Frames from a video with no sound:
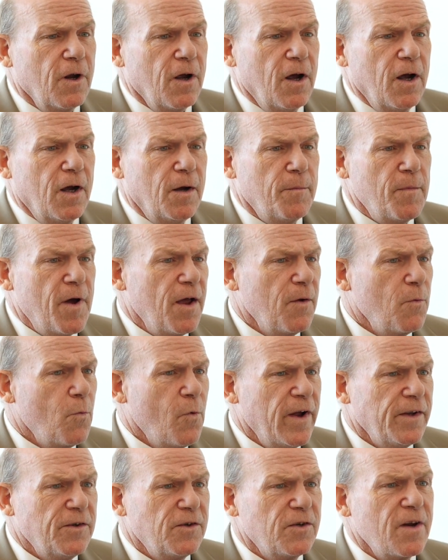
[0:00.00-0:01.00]
on
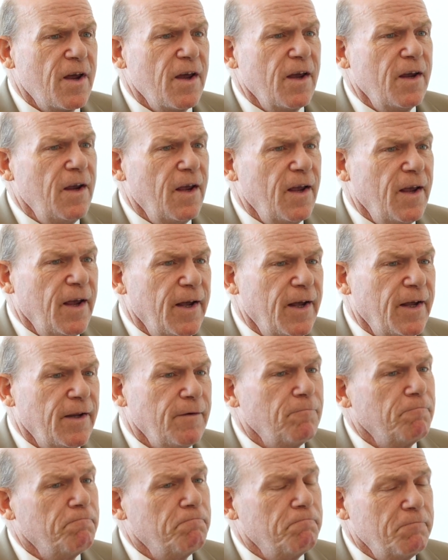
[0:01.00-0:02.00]
Wednesday, and